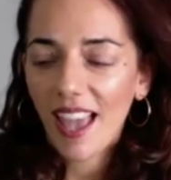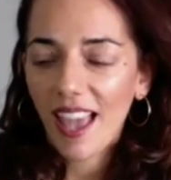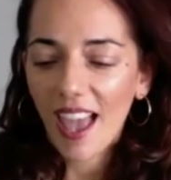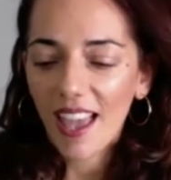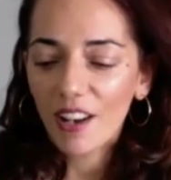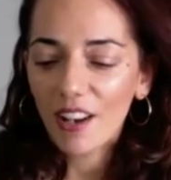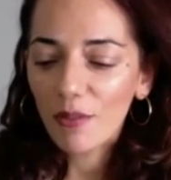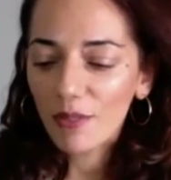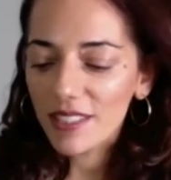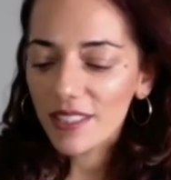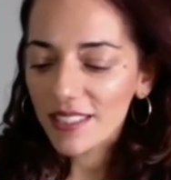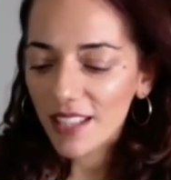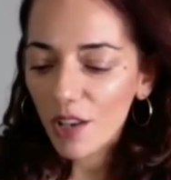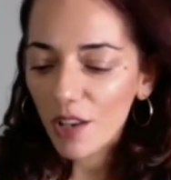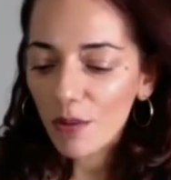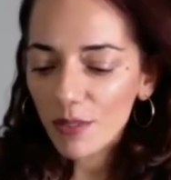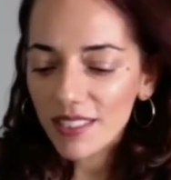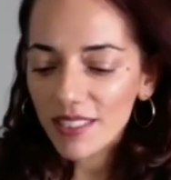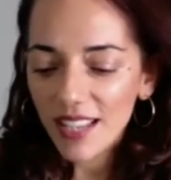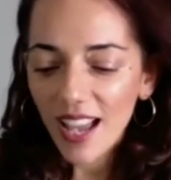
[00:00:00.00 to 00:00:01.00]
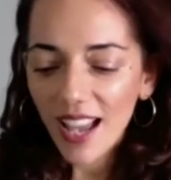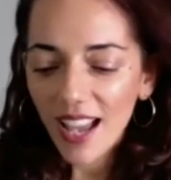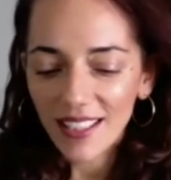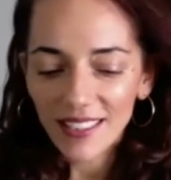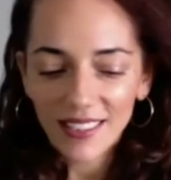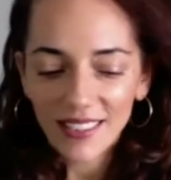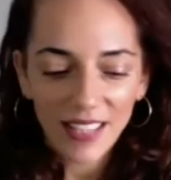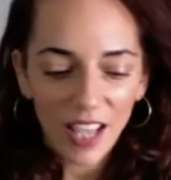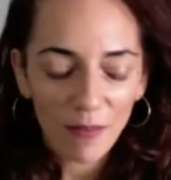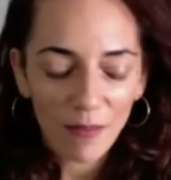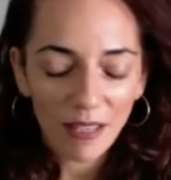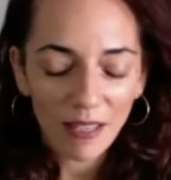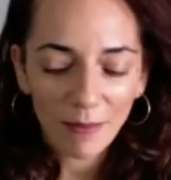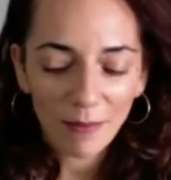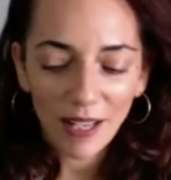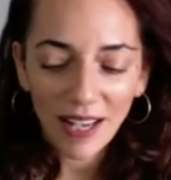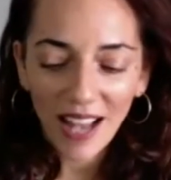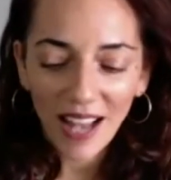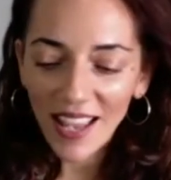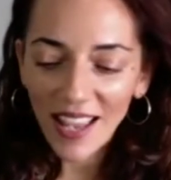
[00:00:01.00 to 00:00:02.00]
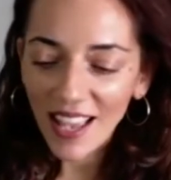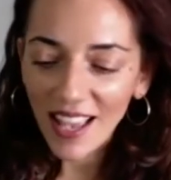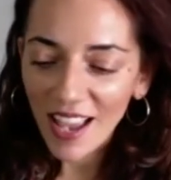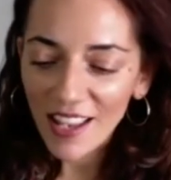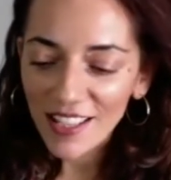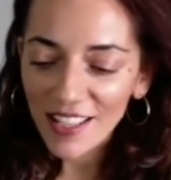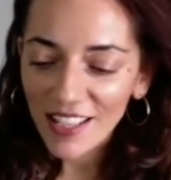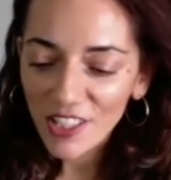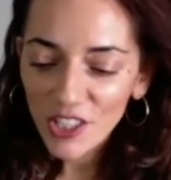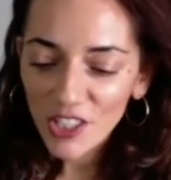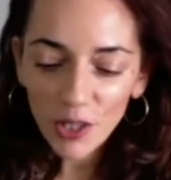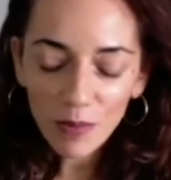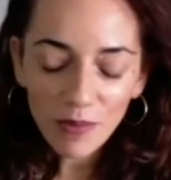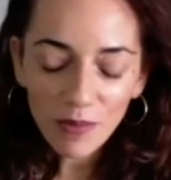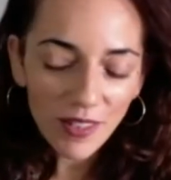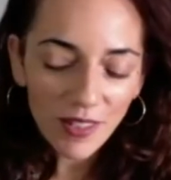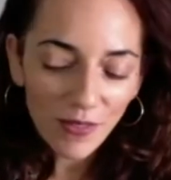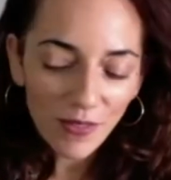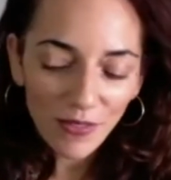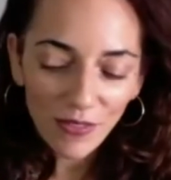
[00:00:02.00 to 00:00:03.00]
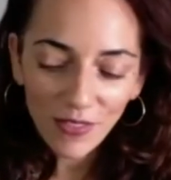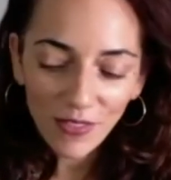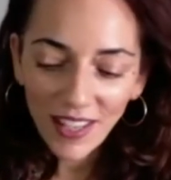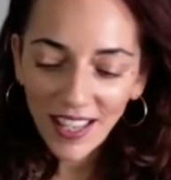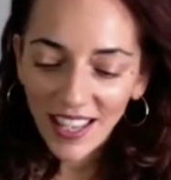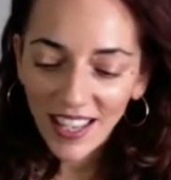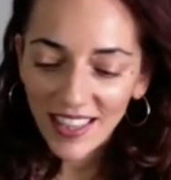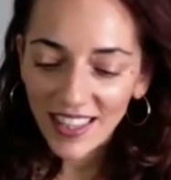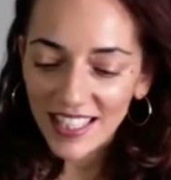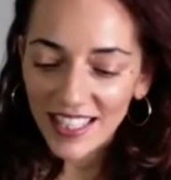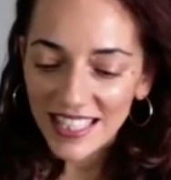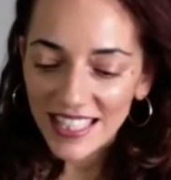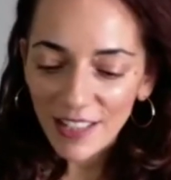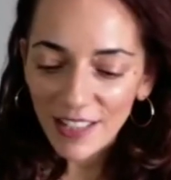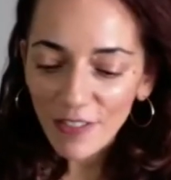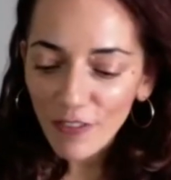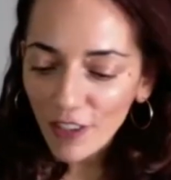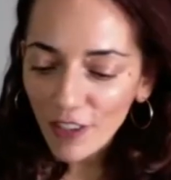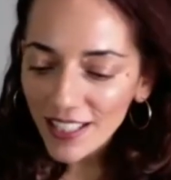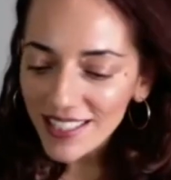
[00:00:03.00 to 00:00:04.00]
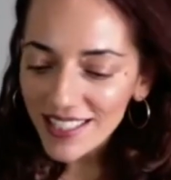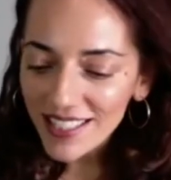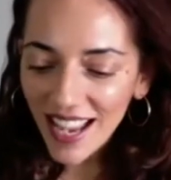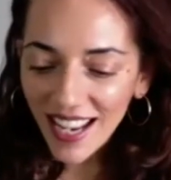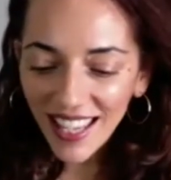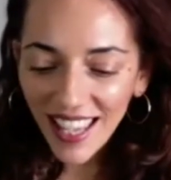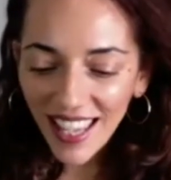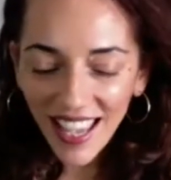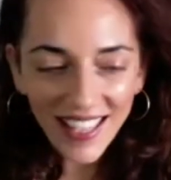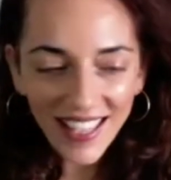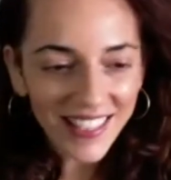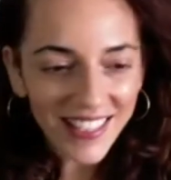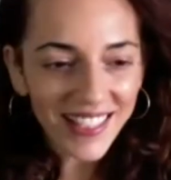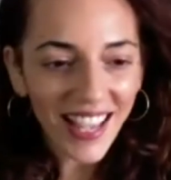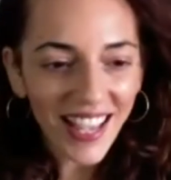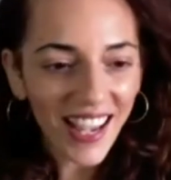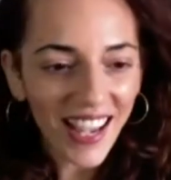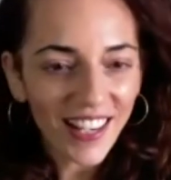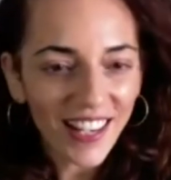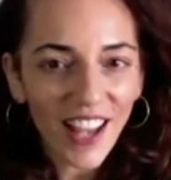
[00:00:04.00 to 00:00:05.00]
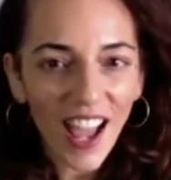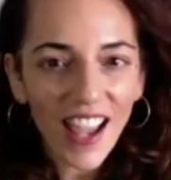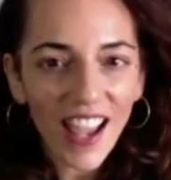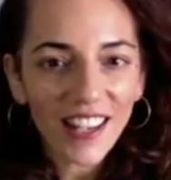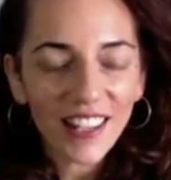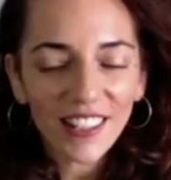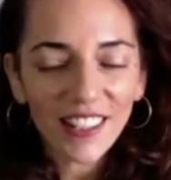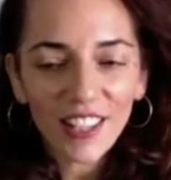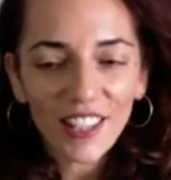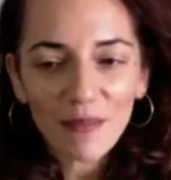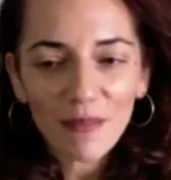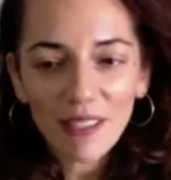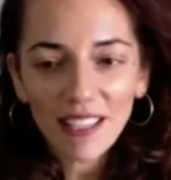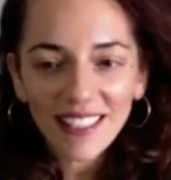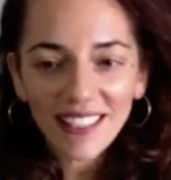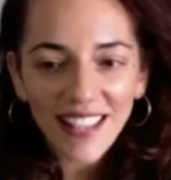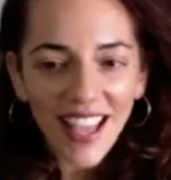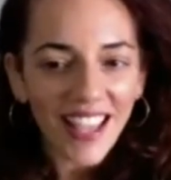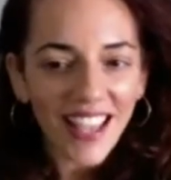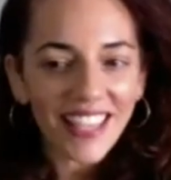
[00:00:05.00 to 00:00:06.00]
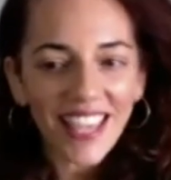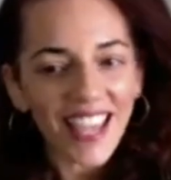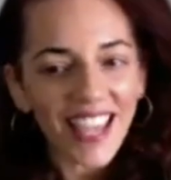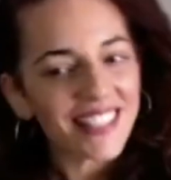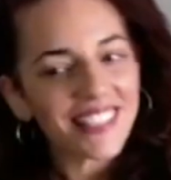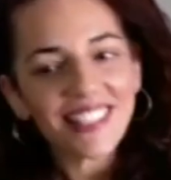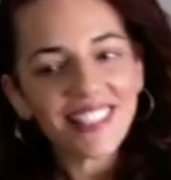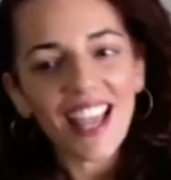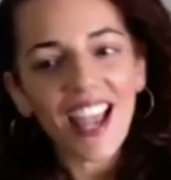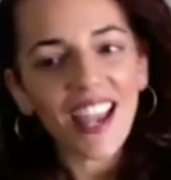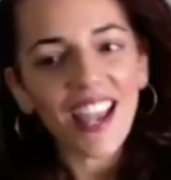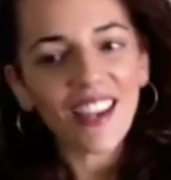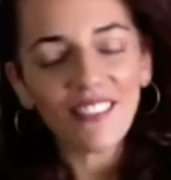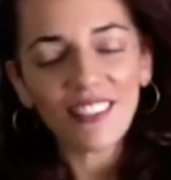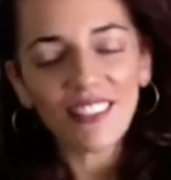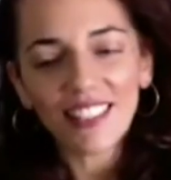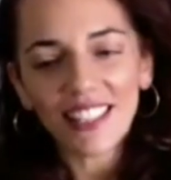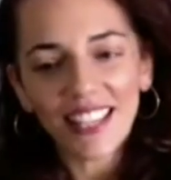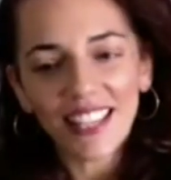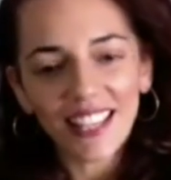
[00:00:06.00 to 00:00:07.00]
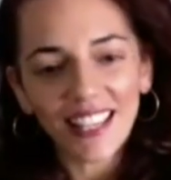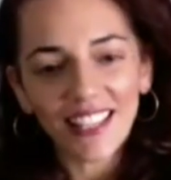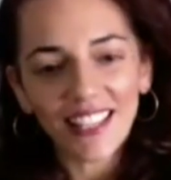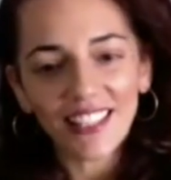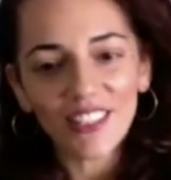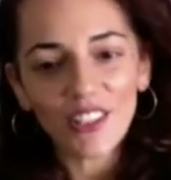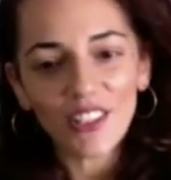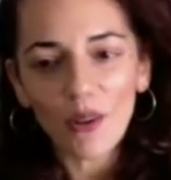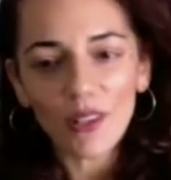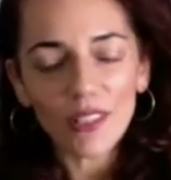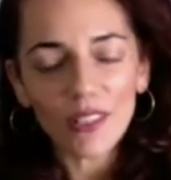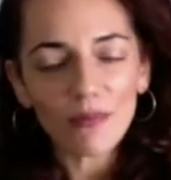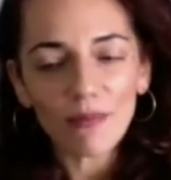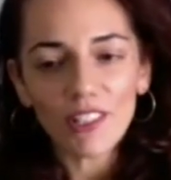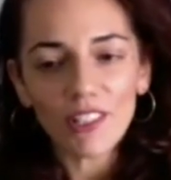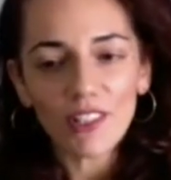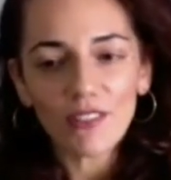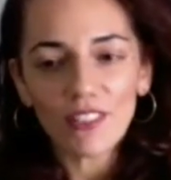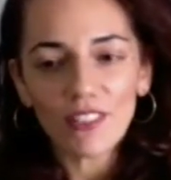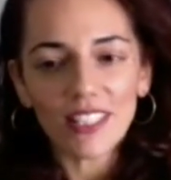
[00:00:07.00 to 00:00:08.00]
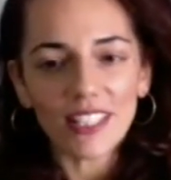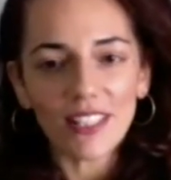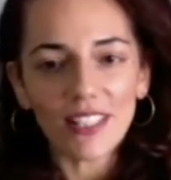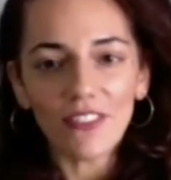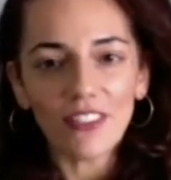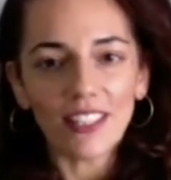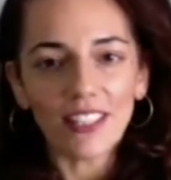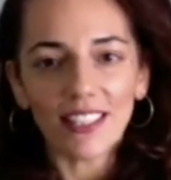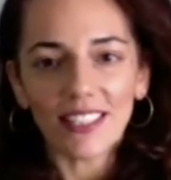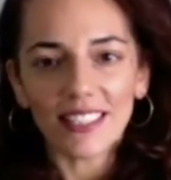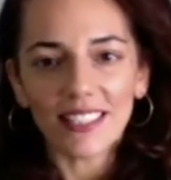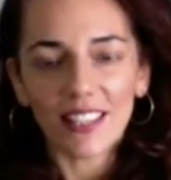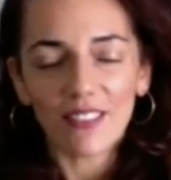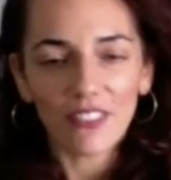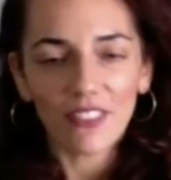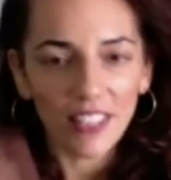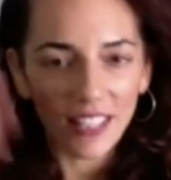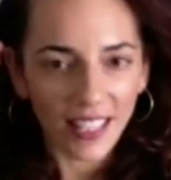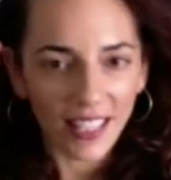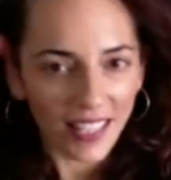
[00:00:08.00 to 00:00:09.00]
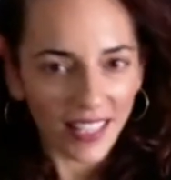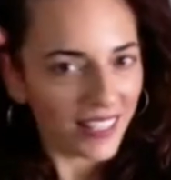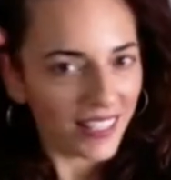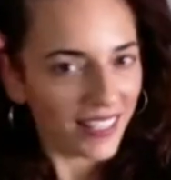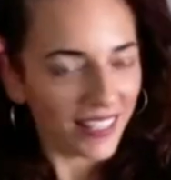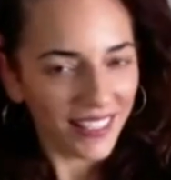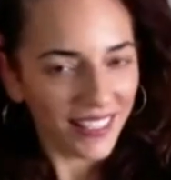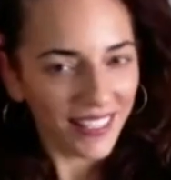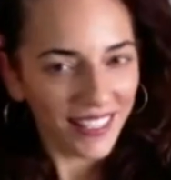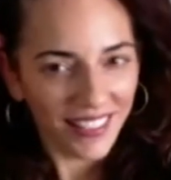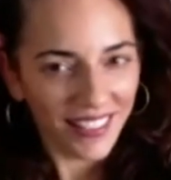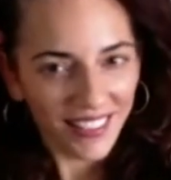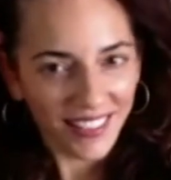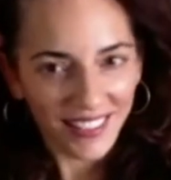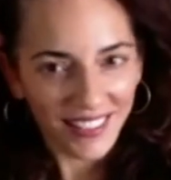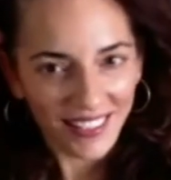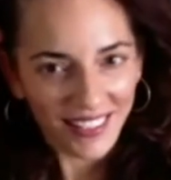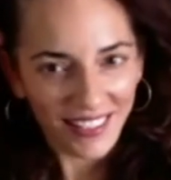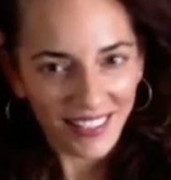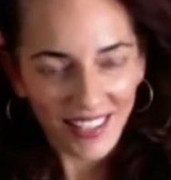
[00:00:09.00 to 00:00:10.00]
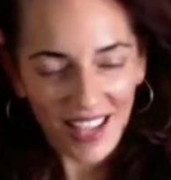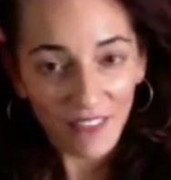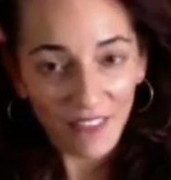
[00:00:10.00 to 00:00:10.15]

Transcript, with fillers: and it was it was nice. I mean, but I and in terms of the difference i can't say I, I, I mean i can't say i really noticed much of a difference i feel like There's...